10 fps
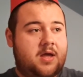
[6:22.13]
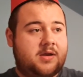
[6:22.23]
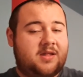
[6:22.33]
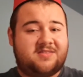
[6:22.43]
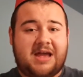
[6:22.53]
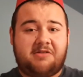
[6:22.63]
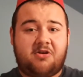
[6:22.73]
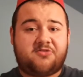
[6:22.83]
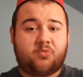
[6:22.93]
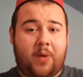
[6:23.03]

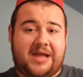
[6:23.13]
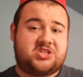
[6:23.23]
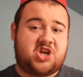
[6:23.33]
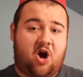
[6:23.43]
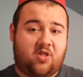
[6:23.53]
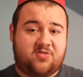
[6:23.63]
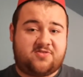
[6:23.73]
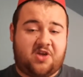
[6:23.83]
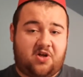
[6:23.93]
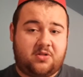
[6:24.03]
Nintendo's Witch
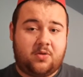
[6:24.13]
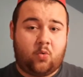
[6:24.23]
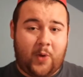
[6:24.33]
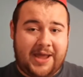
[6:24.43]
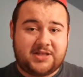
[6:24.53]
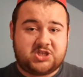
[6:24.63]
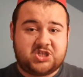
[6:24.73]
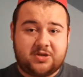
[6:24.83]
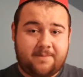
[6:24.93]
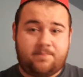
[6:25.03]
console,
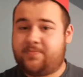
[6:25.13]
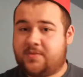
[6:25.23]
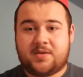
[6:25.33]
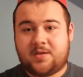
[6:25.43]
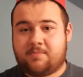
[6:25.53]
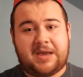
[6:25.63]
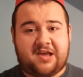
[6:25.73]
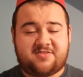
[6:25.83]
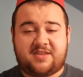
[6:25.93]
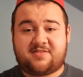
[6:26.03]
which,
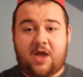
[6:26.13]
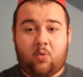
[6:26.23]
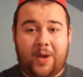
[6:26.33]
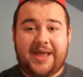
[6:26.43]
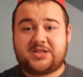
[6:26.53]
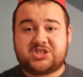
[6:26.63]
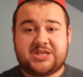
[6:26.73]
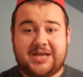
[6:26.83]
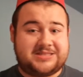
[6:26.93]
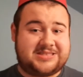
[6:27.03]
because it's a
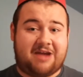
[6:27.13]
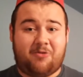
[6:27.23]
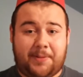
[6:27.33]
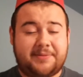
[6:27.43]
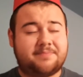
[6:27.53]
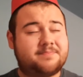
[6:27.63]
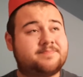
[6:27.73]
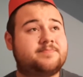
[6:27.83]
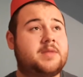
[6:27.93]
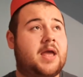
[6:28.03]
witch, it's terrible,
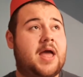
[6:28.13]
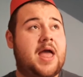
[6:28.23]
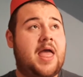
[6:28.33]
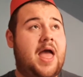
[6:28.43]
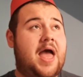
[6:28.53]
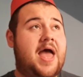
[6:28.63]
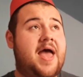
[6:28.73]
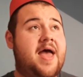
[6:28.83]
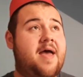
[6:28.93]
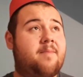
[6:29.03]

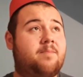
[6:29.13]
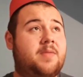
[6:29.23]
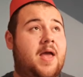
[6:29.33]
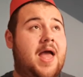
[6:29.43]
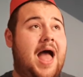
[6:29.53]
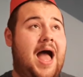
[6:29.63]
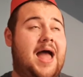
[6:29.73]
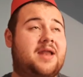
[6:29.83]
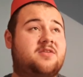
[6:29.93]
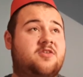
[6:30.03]
um,
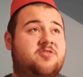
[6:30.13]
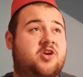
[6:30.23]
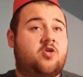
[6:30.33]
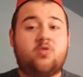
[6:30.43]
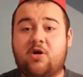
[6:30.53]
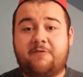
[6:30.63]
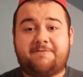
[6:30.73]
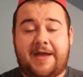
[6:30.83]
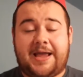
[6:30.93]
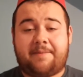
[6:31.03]
and the Google
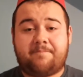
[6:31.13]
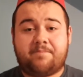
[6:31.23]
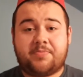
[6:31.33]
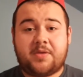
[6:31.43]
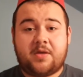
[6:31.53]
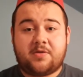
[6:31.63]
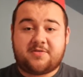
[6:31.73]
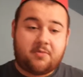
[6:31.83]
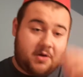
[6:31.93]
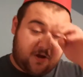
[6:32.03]
thing.
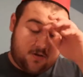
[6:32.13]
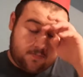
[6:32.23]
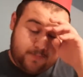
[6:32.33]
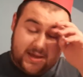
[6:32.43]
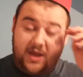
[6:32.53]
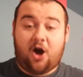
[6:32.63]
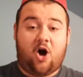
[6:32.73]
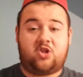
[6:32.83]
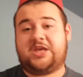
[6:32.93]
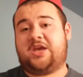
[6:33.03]
So we're going to beat
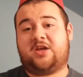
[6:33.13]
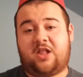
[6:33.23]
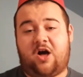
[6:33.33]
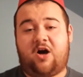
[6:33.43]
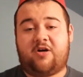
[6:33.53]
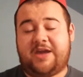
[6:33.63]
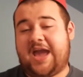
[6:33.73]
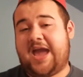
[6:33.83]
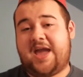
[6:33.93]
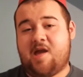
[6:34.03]
all of you lot,
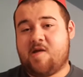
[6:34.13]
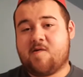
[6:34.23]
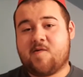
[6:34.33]
okay?